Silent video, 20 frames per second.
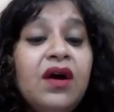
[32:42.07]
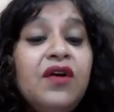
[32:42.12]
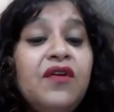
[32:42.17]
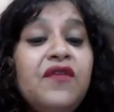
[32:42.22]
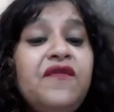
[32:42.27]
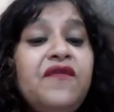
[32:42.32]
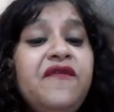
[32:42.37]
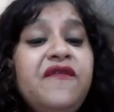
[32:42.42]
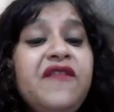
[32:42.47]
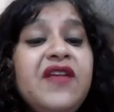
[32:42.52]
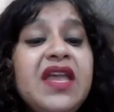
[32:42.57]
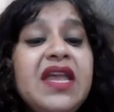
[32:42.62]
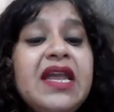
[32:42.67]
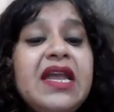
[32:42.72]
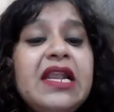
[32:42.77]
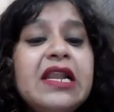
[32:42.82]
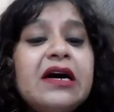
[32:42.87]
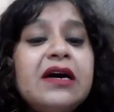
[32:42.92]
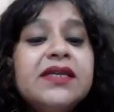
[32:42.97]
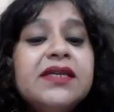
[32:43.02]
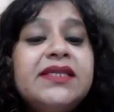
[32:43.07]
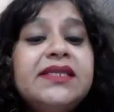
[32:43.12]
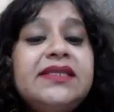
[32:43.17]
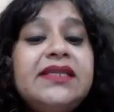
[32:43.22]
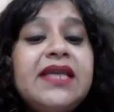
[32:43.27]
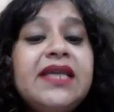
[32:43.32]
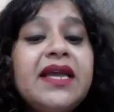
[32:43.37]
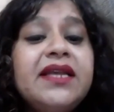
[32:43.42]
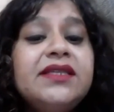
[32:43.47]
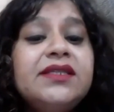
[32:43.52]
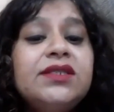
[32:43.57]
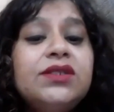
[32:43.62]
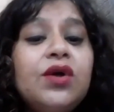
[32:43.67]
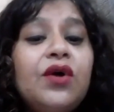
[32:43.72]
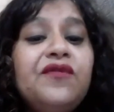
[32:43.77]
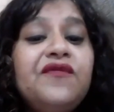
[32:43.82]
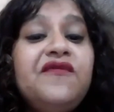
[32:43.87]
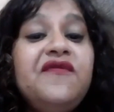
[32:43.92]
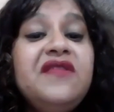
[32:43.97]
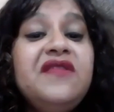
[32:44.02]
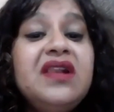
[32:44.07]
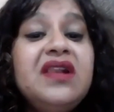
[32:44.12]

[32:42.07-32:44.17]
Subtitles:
Feel a sense of